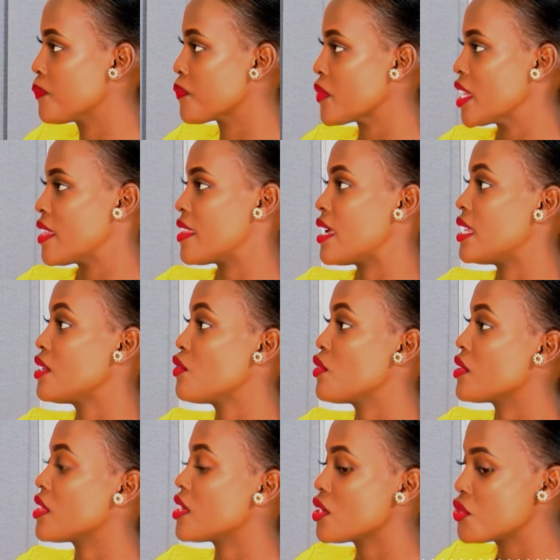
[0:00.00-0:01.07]
they're leaving
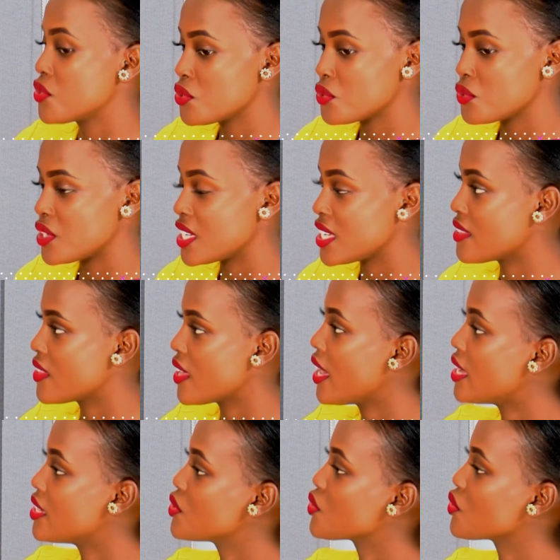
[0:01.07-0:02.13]
their children in the
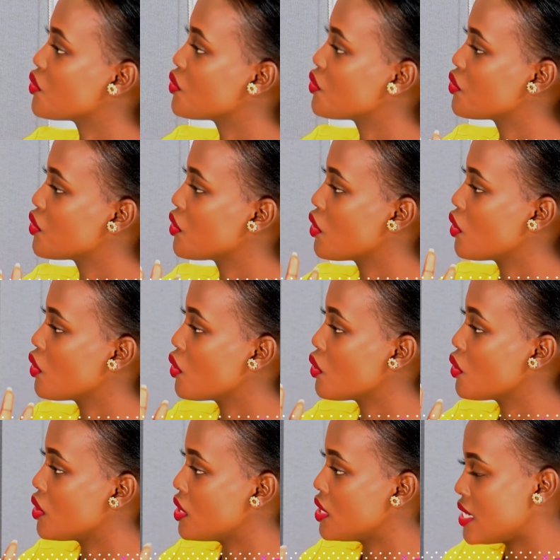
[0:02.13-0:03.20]
hands of
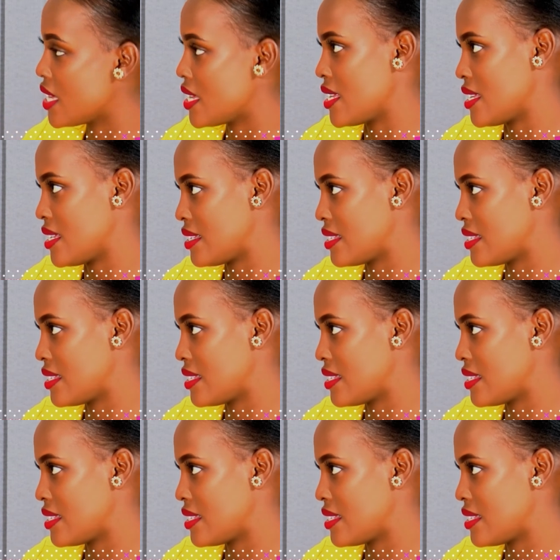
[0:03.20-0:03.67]
nannies.